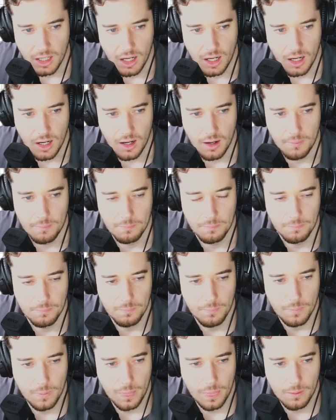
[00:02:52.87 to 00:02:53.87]

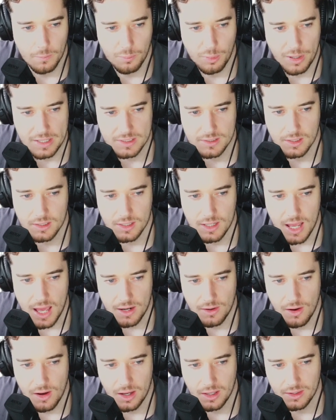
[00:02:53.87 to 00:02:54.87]
Preston
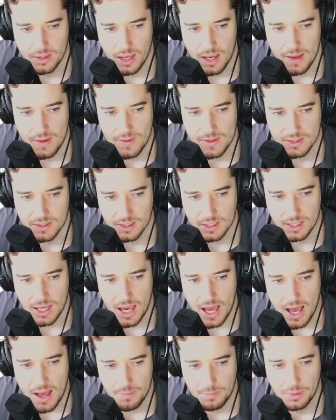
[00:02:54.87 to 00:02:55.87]
Nanai there's a
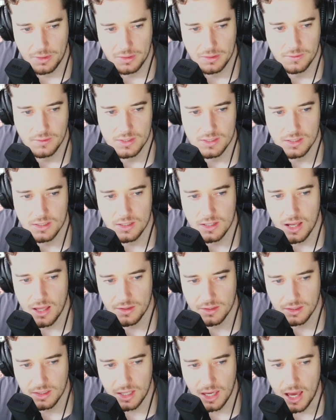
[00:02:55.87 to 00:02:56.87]
gap. There's
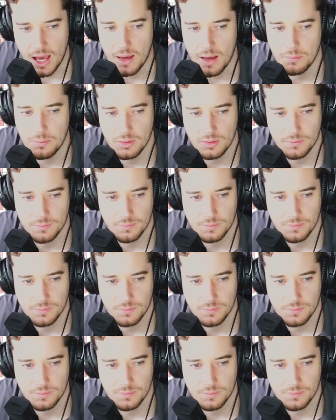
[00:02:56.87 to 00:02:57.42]
another gap.